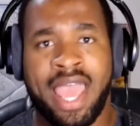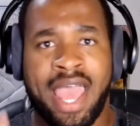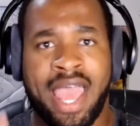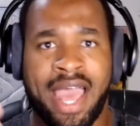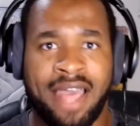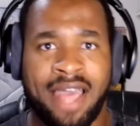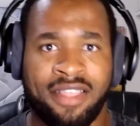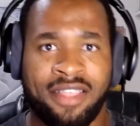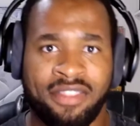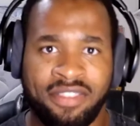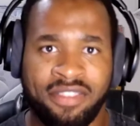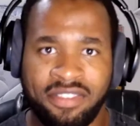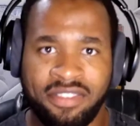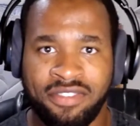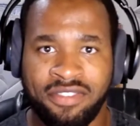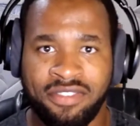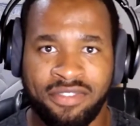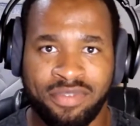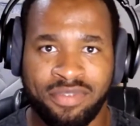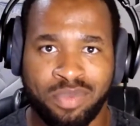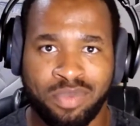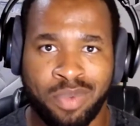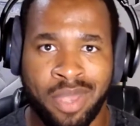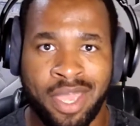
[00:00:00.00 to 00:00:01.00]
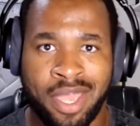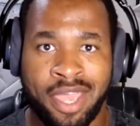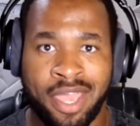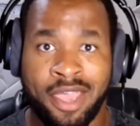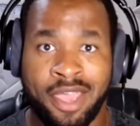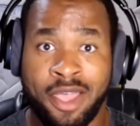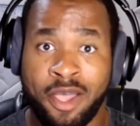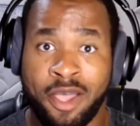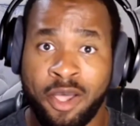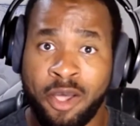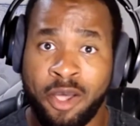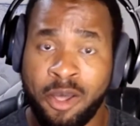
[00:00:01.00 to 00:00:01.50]
And this is where
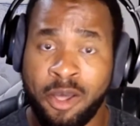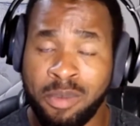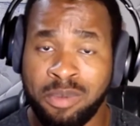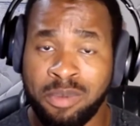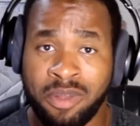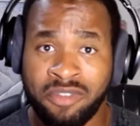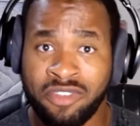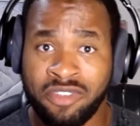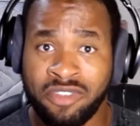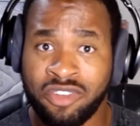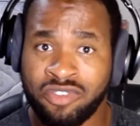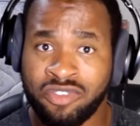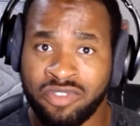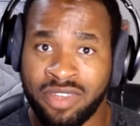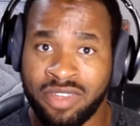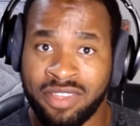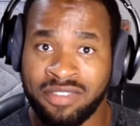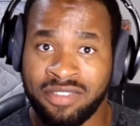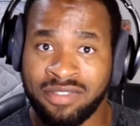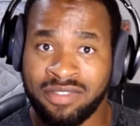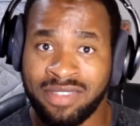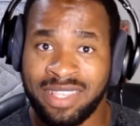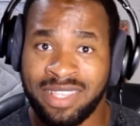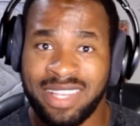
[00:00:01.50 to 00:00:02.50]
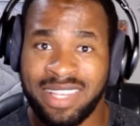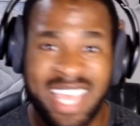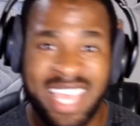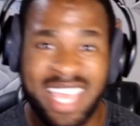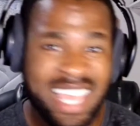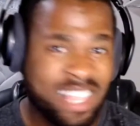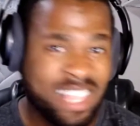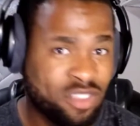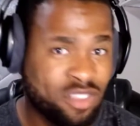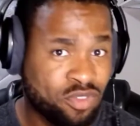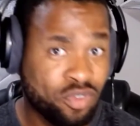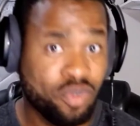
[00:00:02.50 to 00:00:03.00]
a couple of interesting
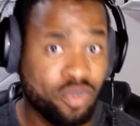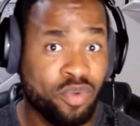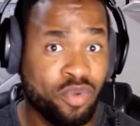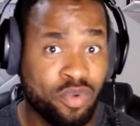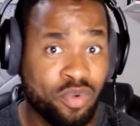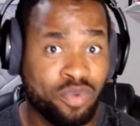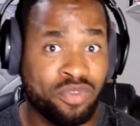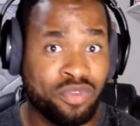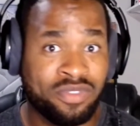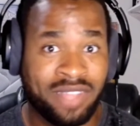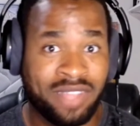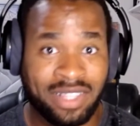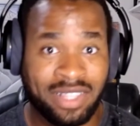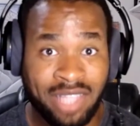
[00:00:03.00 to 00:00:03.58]
tools that